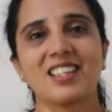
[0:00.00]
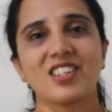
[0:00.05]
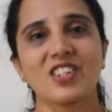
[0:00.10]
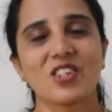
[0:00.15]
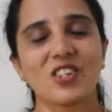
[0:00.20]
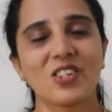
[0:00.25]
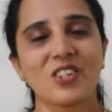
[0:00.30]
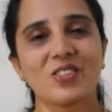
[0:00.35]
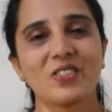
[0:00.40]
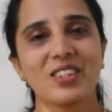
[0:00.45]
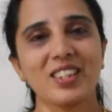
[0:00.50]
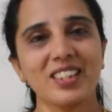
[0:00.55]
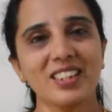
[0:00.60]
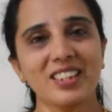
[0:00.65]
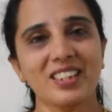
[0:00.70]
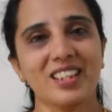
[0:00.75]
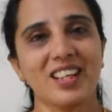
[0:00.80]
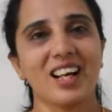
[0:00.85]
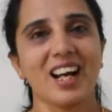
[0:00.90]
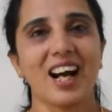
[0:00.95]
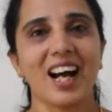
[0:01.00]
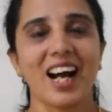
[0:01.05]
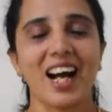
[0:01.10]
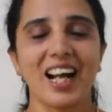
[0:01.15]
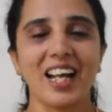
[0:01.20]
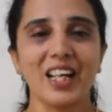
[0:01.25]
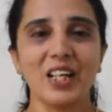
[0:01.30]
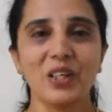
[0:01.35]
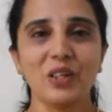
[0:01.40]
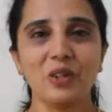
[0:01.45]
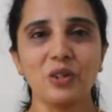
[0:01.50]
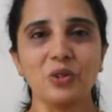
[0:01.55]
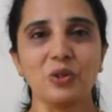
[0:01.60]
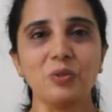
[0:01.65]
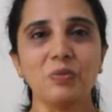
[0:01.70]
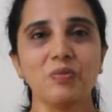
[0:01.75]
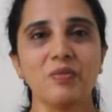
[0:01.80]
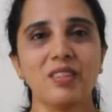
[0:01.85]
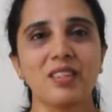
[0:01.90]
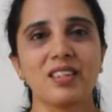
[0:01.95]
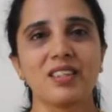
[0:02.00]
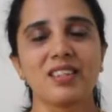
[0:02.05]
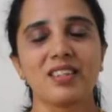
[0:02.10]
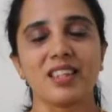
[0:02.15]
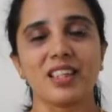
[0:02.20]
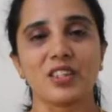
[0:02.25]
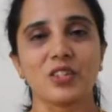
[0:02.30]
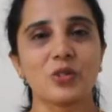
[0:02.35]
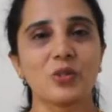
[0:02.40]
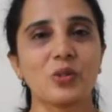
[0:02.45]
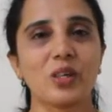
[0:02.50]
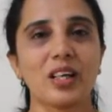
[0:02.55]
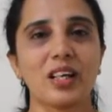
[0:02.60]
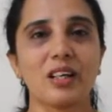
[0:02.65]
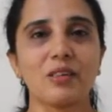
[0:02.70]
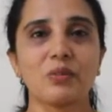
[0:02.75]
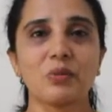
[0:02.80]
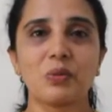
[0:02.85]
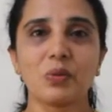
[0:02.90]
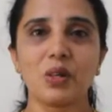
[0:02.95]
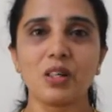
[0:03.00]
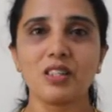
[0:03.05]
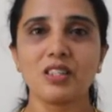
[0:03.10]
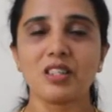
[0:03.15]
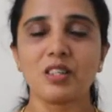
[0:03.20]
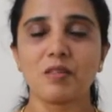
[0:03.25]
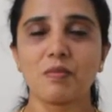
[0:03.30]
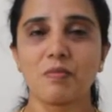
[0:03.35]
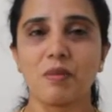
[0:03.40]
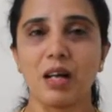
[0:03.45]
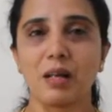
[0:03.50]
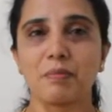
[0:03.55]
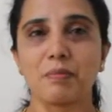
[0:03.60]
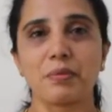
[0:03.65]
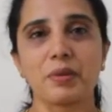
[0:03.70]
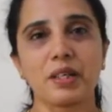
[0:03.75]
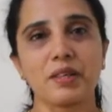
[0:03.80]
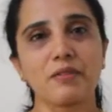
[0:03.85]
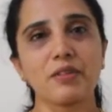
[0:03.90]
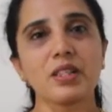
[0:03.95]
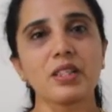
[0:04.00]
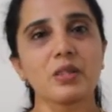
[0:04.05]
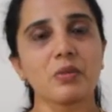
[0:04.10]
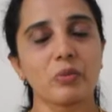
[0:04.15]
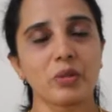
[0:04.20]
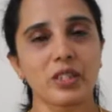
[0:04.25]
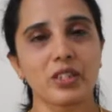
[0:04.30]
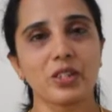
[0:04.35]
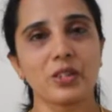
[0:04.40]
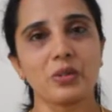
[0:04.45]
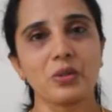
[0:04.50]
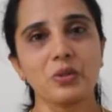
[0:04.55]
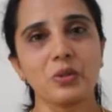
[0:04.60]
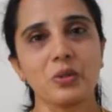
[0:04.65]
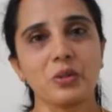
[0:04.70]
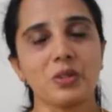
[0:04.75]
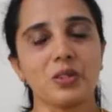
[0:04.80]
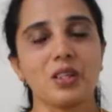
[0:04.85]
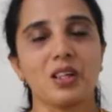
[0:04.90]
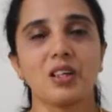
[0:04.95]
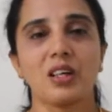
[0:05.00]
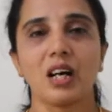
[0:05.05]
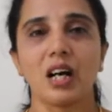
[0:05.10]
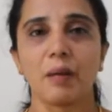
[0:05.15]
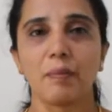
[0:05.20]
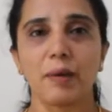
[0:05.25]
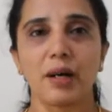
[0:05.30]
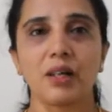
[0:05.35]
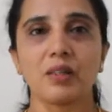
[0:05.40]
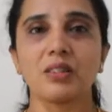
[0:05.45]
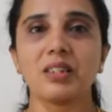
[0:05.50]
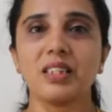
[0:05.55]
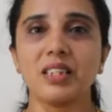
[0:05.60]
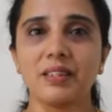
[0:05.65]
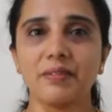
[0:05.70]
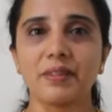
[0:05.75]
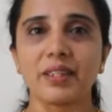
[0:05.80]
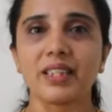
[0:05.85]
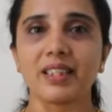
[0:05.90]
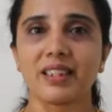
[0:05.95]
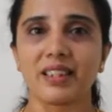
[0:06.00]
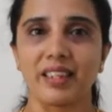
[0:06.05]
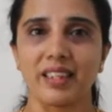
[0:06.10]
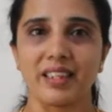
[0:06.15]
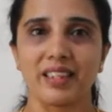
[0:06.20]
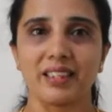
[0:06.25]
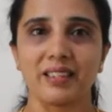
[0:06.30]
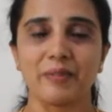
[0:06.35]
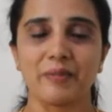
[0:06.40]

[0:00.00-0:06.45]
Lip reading: Children, I hope that you have watched my previous video about living thing.